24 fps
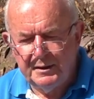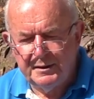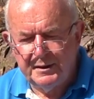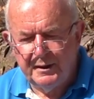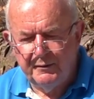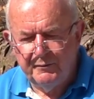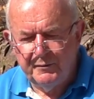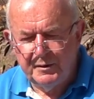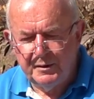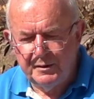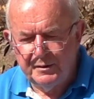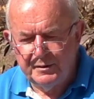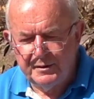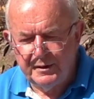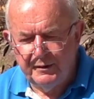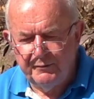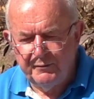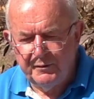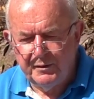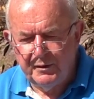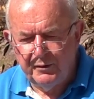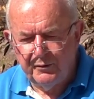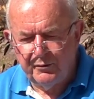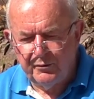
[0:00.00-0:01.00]

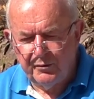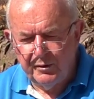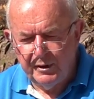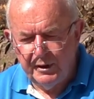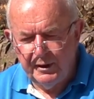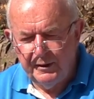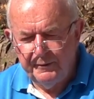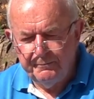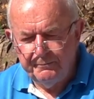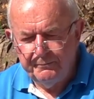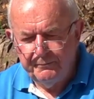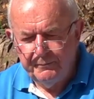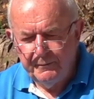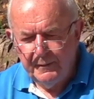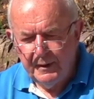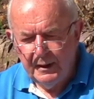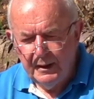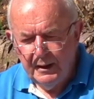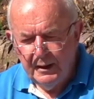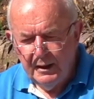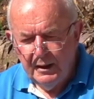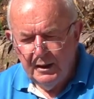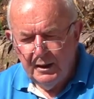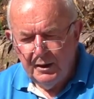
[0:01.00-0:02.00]
1773.
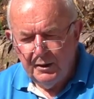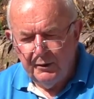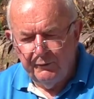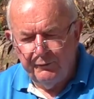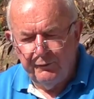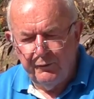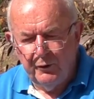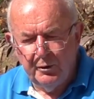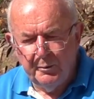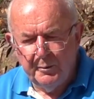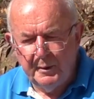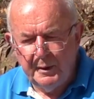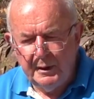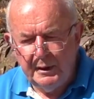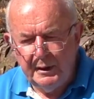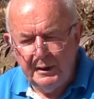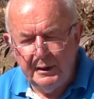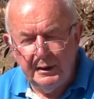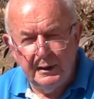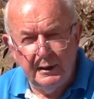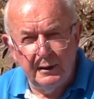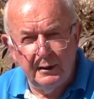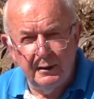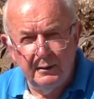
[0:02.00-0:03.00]
The following
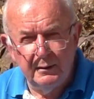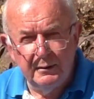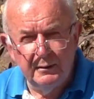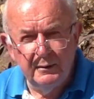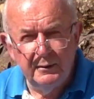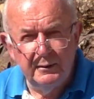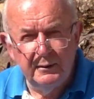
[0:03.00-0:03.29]
year,